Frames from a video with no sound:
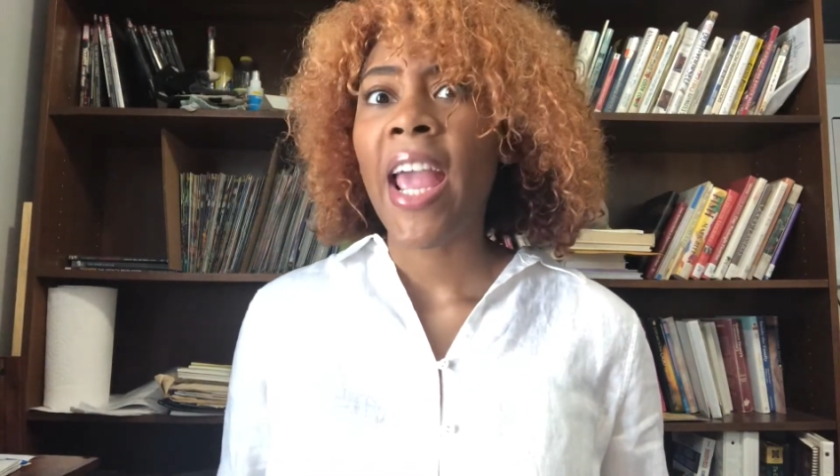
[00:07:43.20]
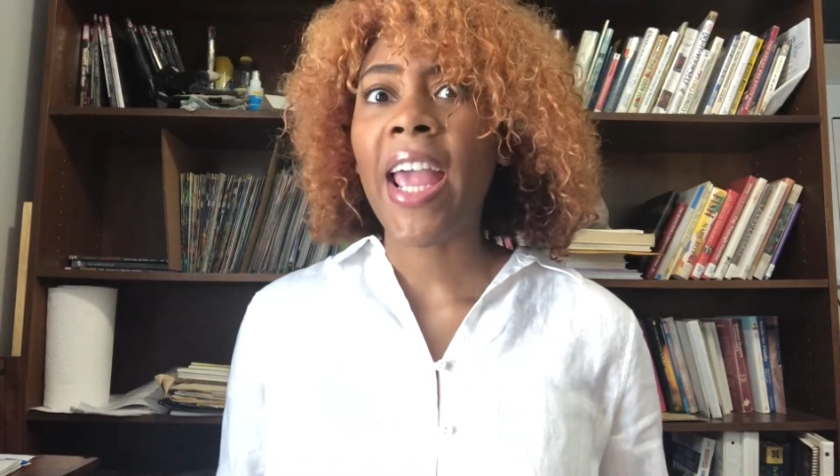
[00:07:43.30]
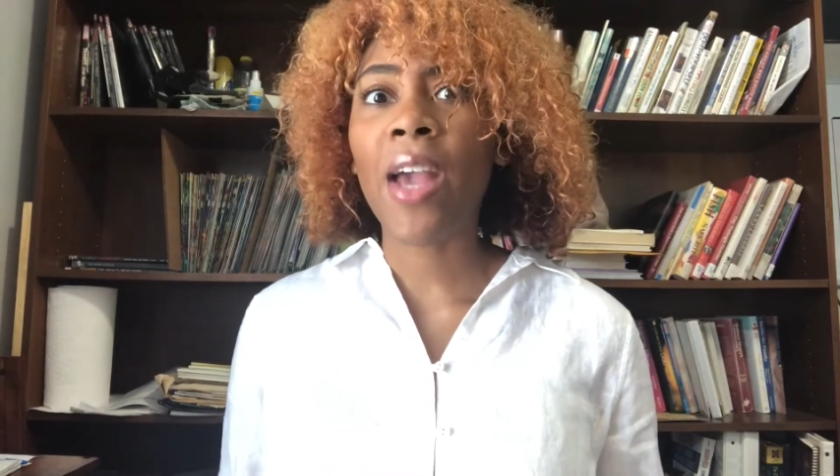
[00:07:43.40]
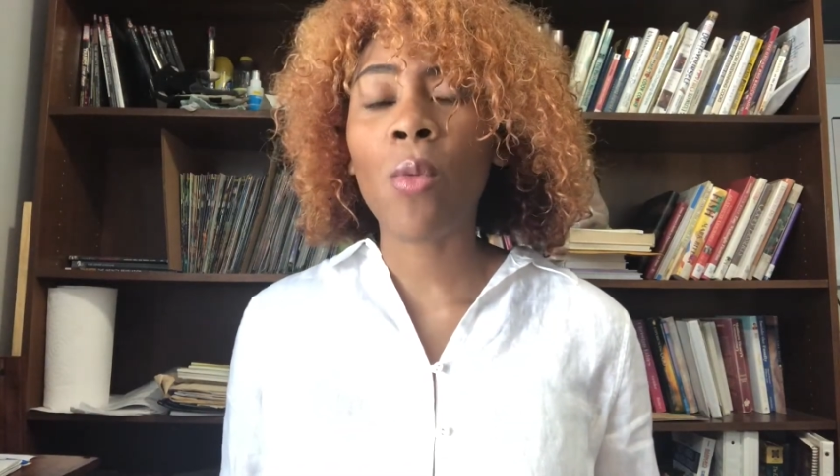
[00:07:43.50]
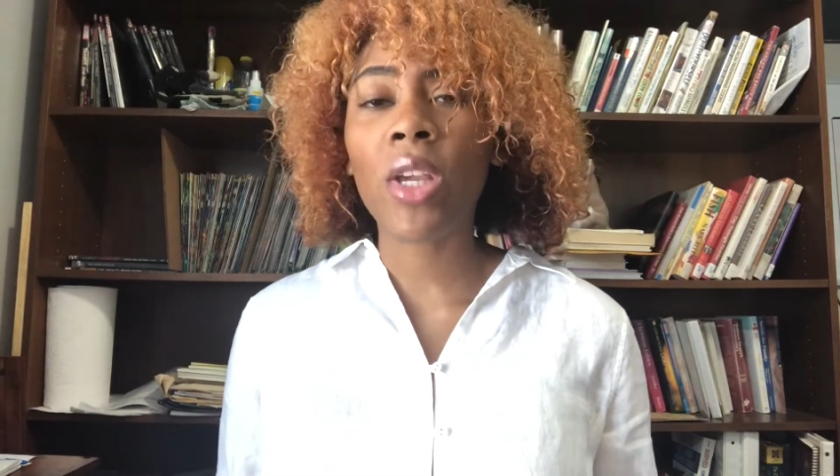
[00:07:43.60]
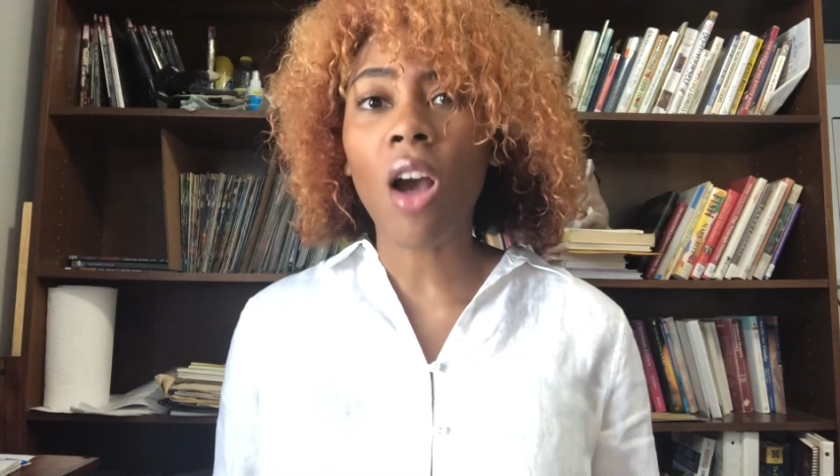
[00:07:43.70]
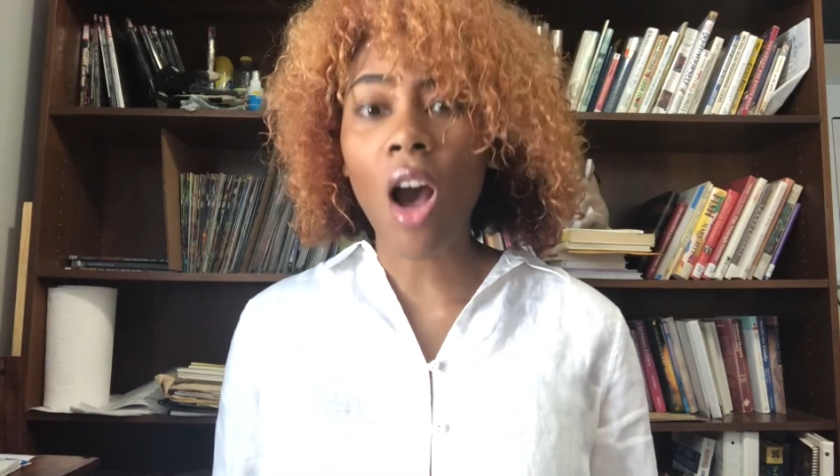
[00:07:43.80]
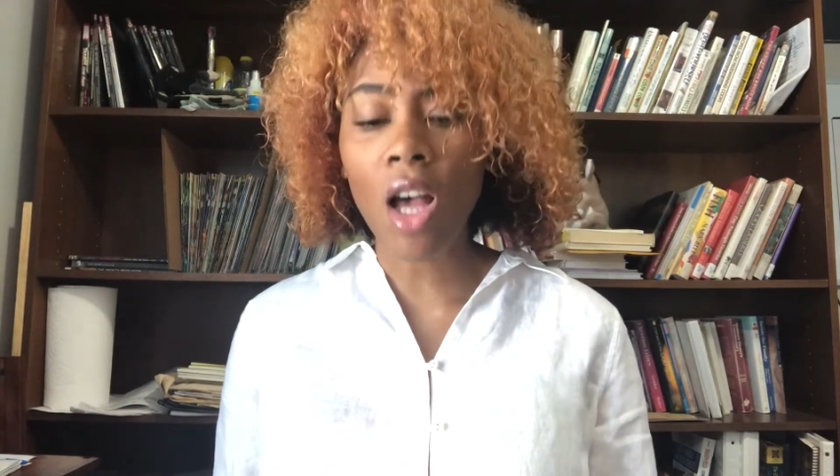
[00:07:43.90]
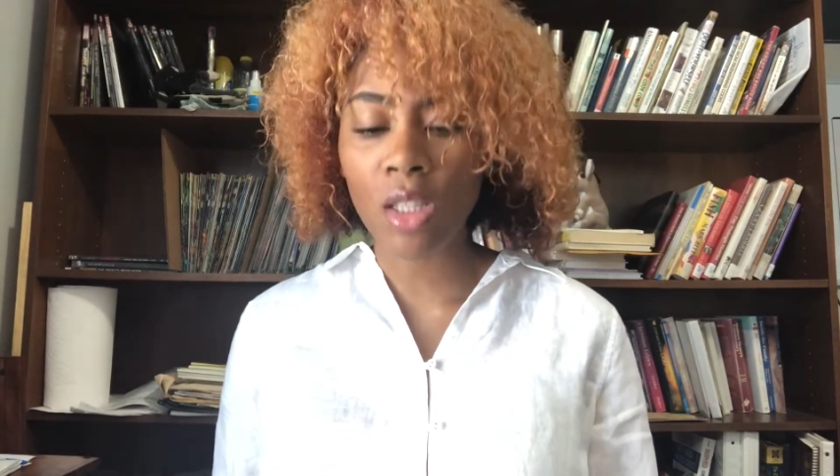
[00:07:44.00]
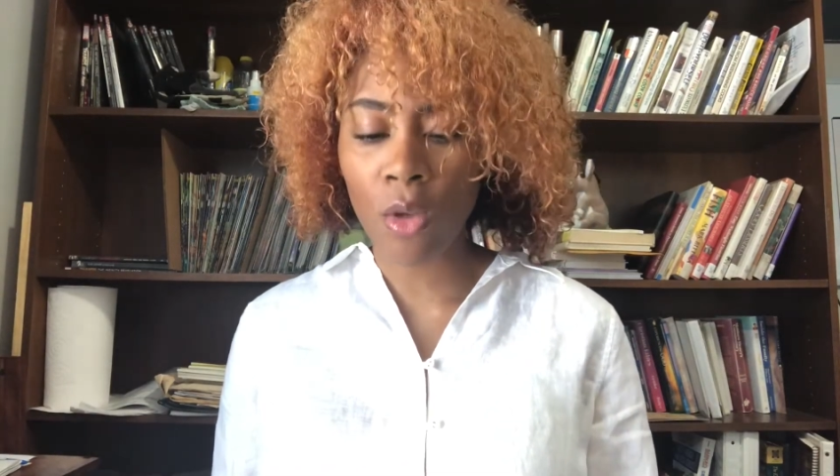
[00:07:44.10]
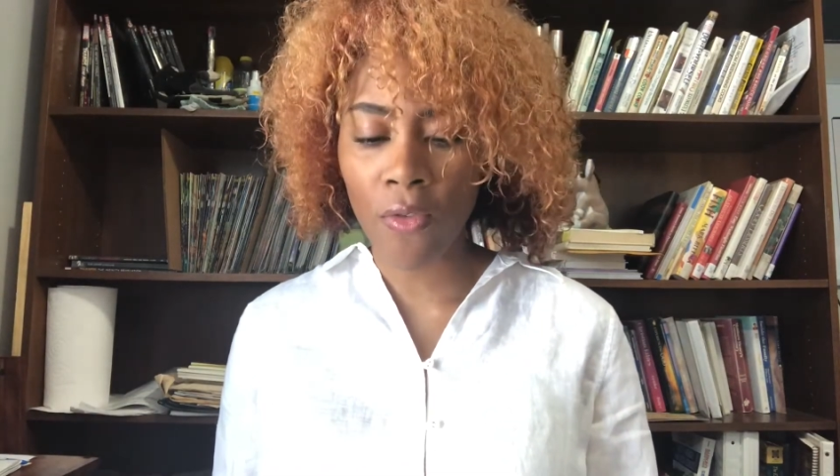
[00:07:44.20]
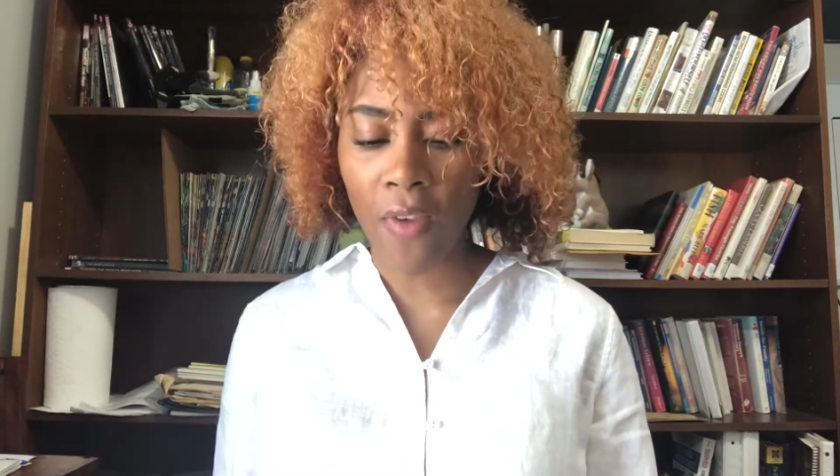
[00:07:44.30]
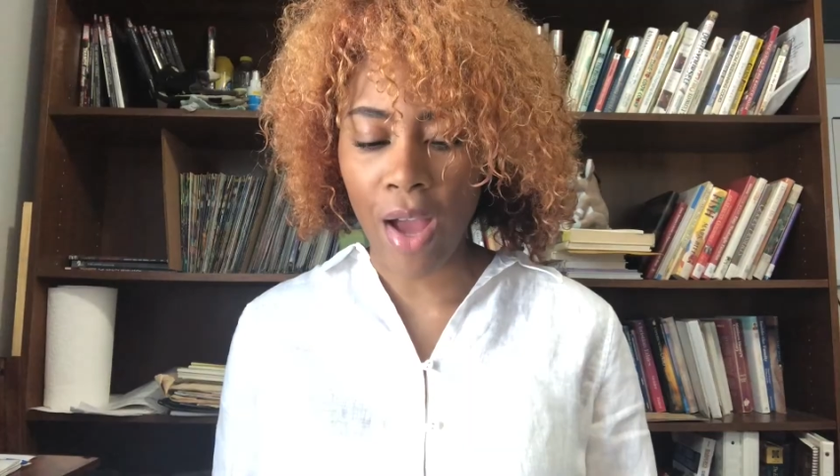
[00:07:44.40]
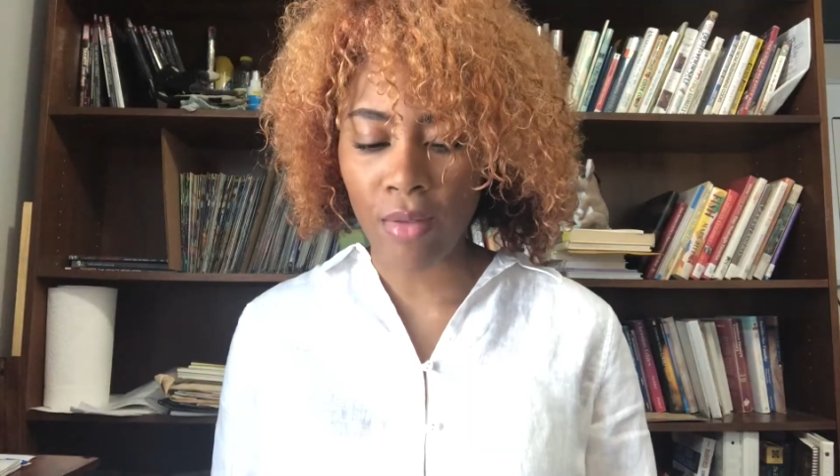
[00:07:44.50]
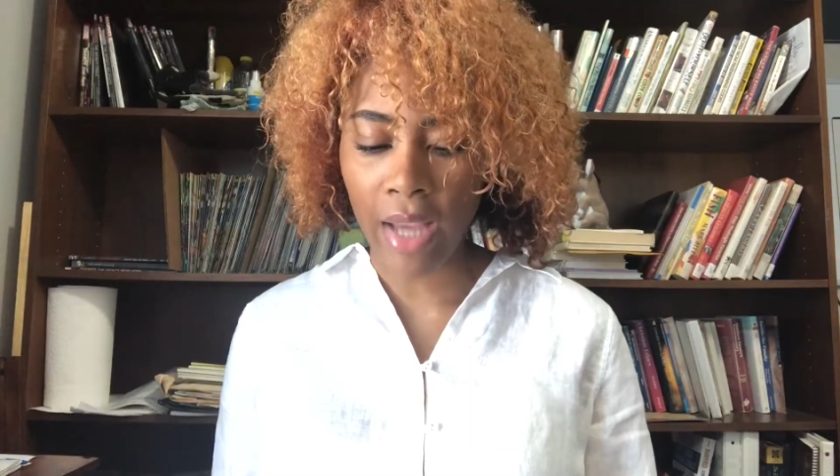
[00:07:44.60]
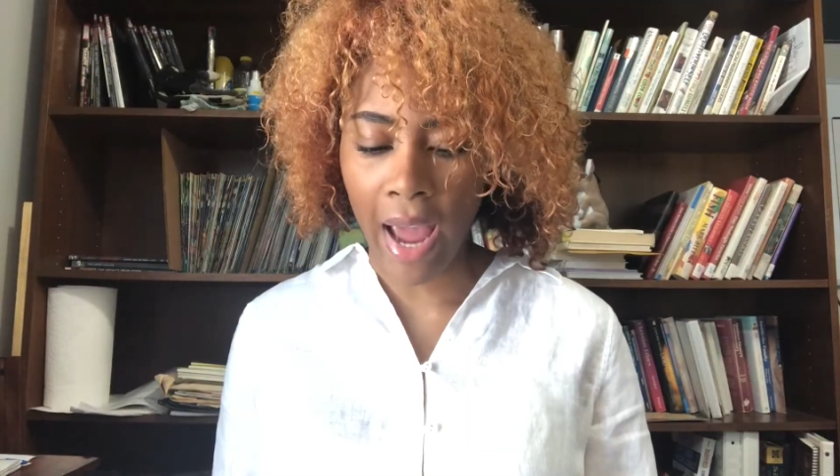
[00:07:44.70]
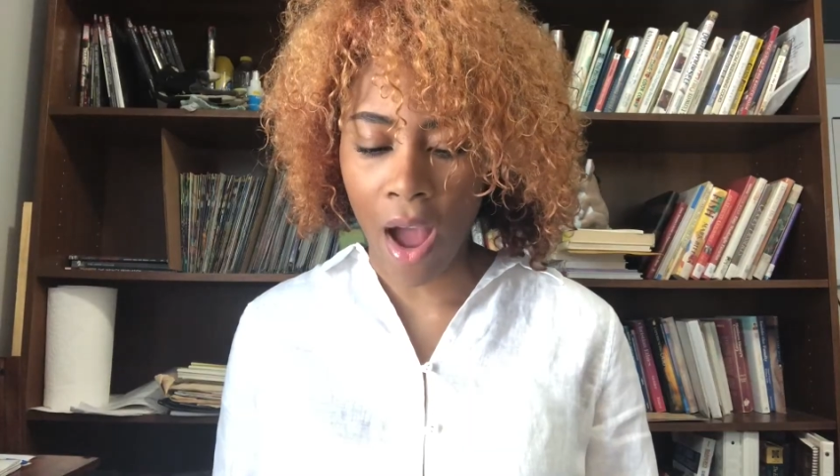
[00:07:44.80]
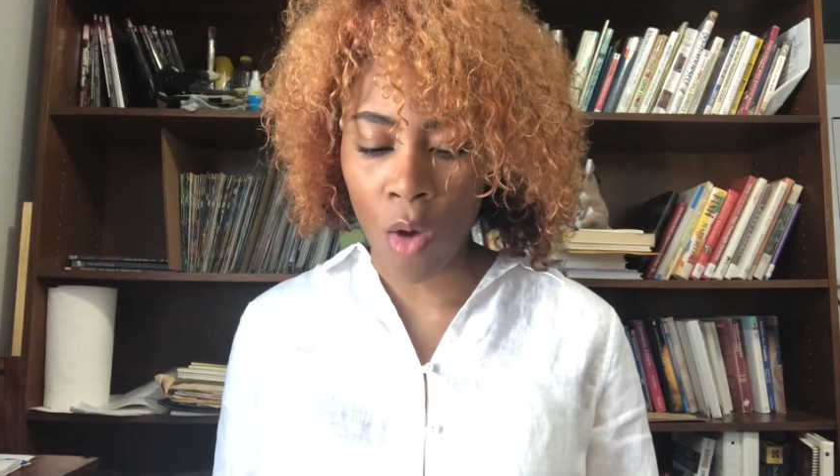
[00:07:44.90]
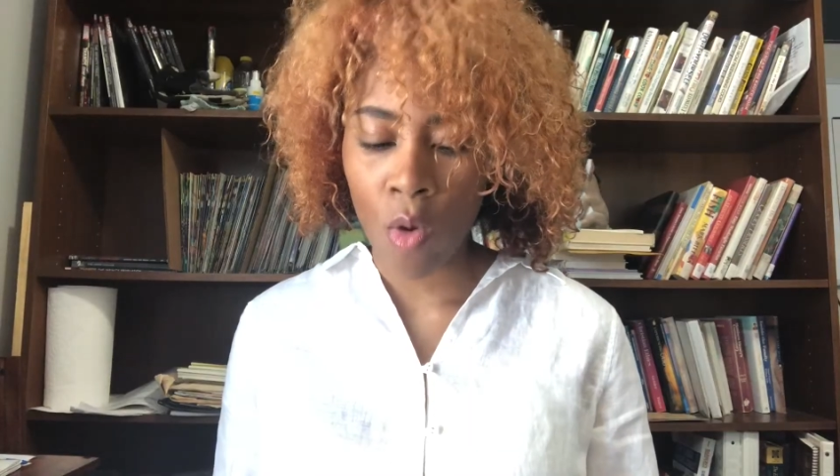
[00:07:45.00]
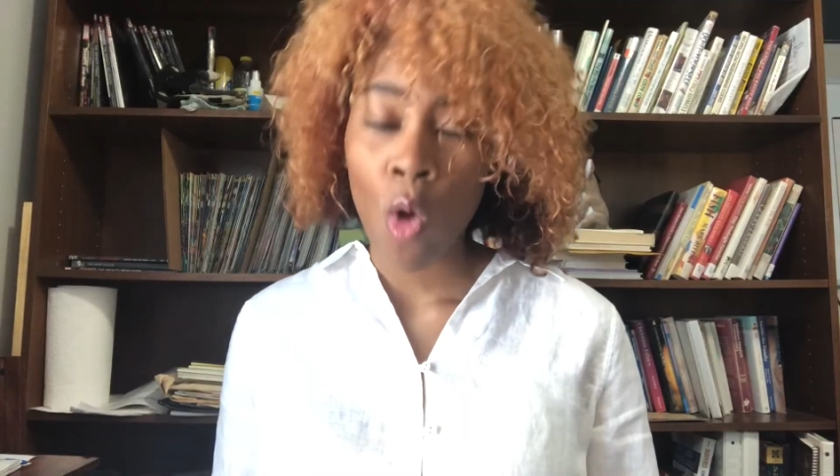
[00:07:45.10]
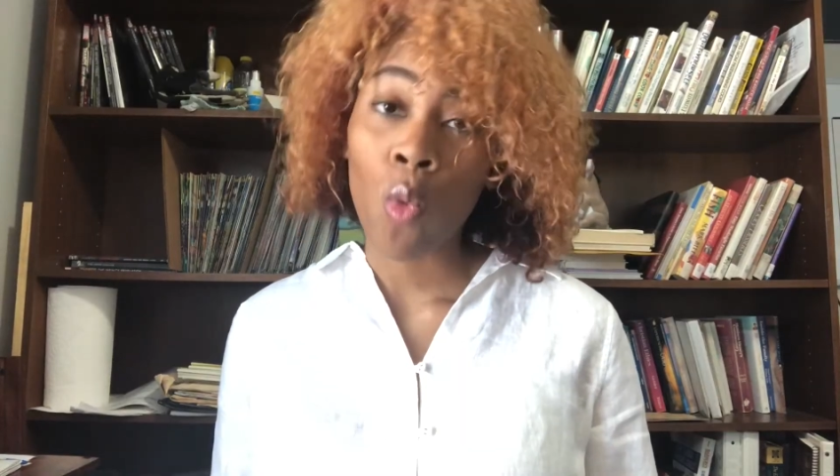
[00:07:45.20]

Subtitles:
And we also found out